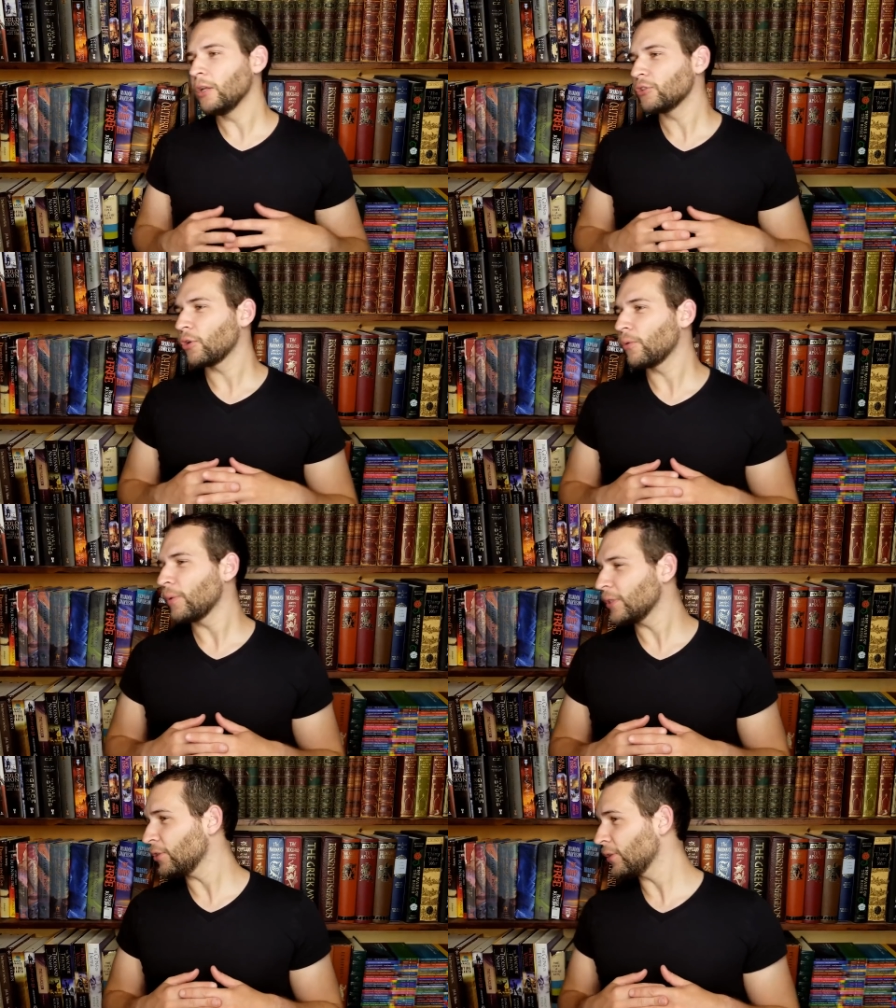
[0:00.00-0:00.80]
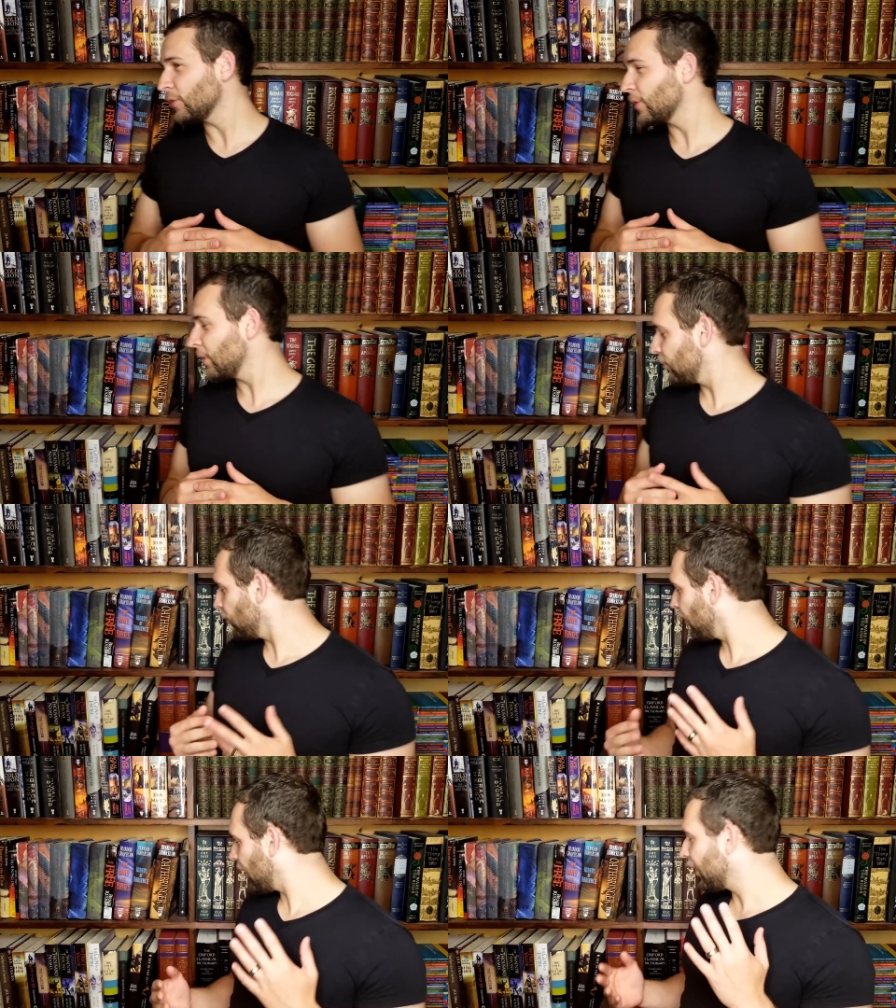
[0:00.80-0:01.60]
So let's uh, just get
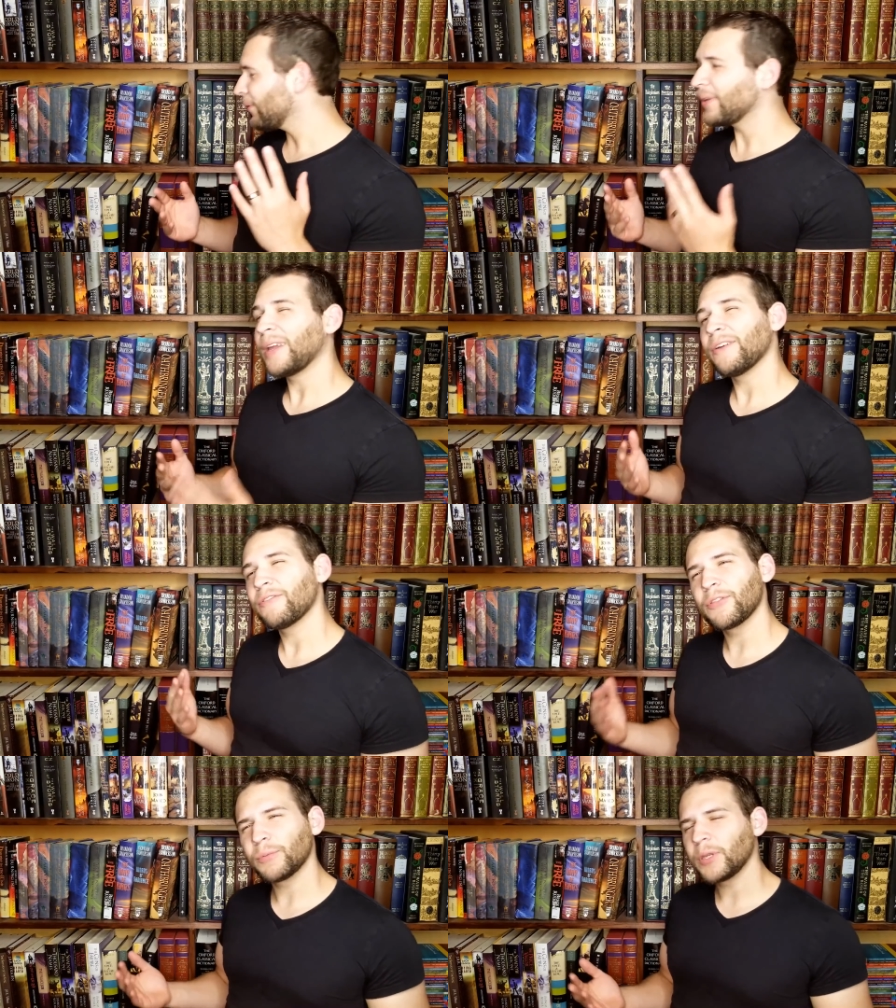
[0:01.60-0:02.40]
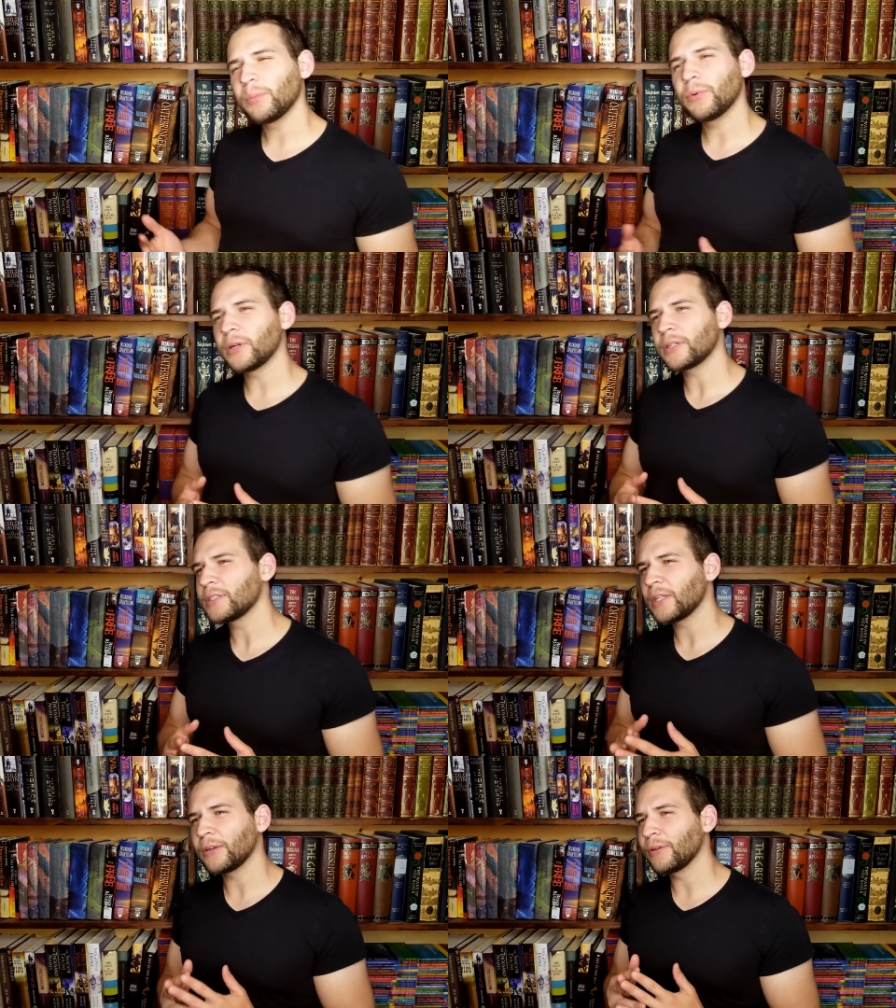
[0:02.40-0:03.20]
to it. I only have three
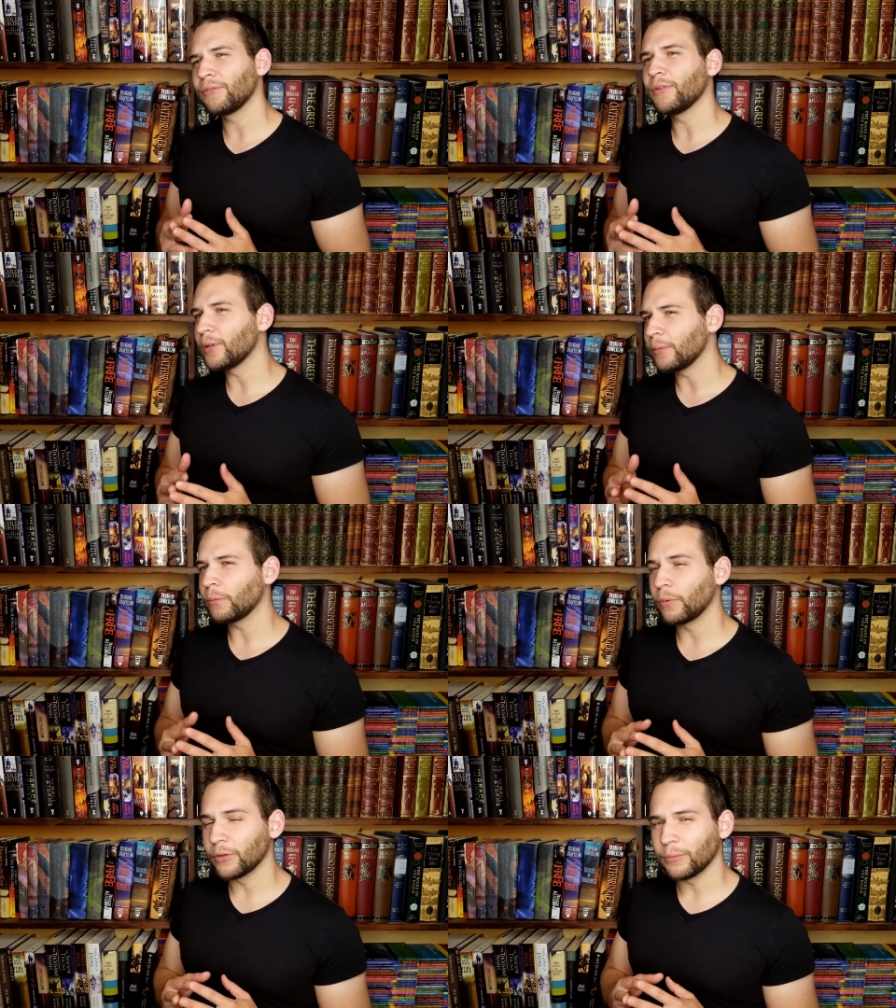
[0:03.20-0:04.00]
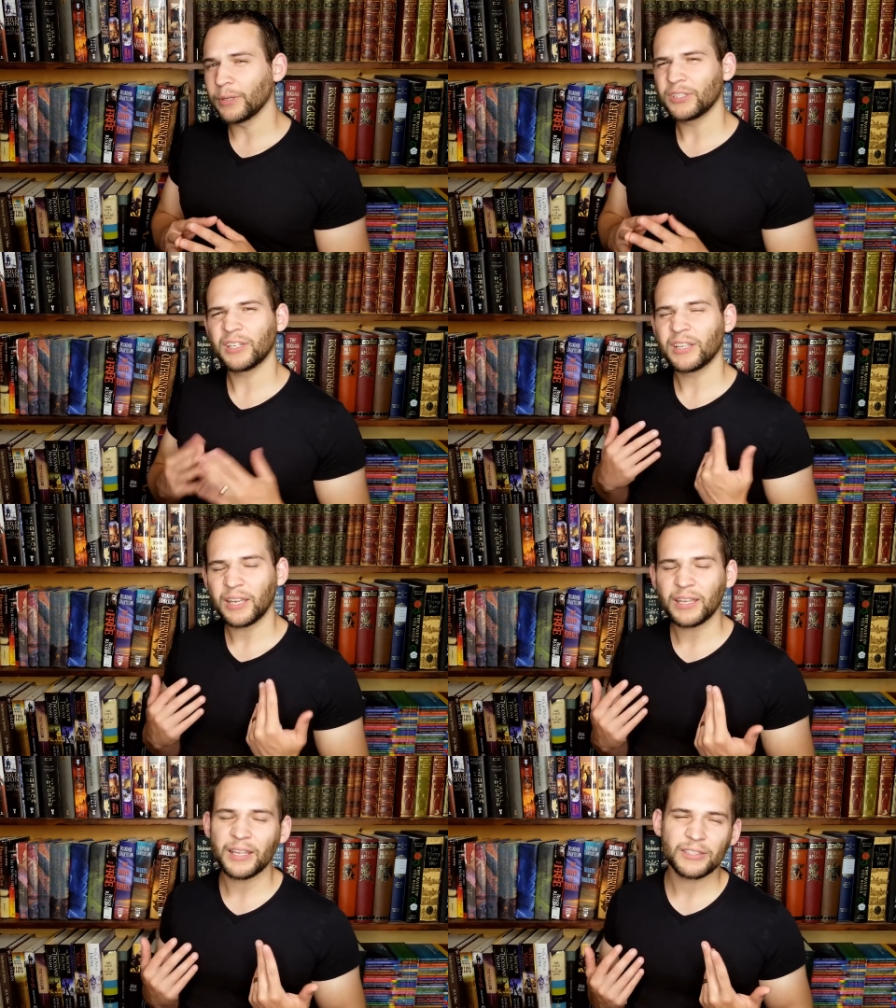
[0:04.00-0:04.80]
books that are even worth mentioning,
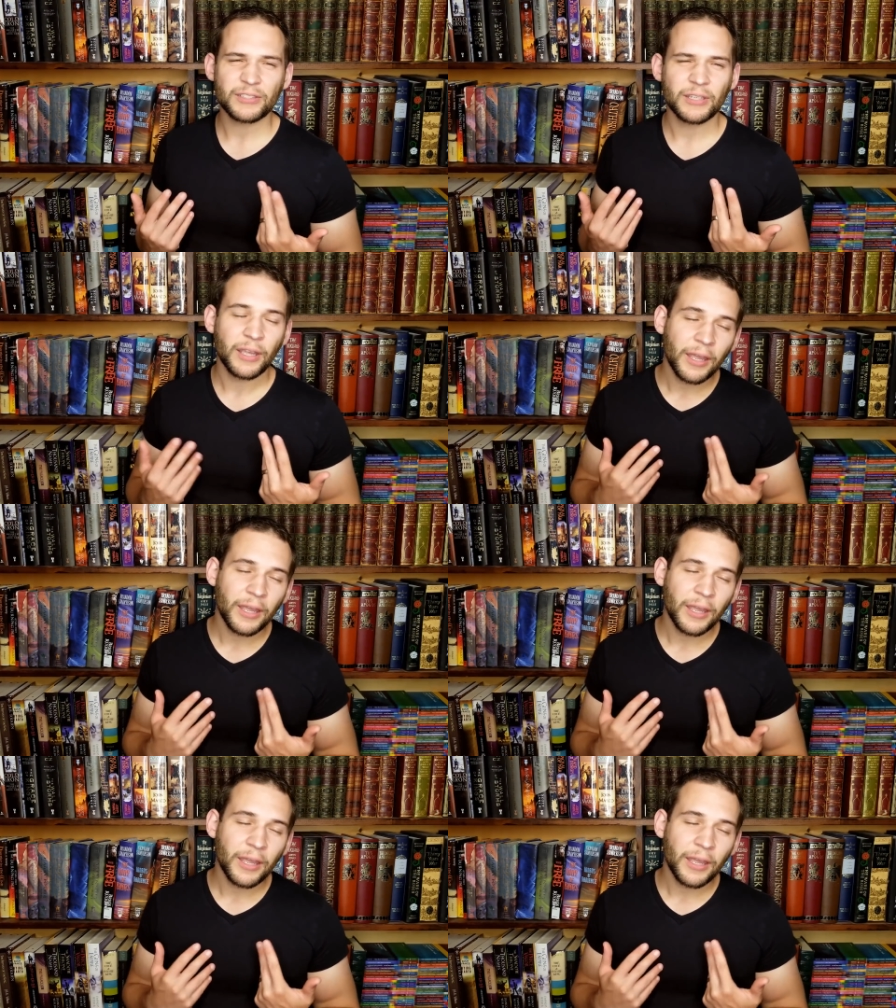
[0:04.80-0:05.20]
I guess,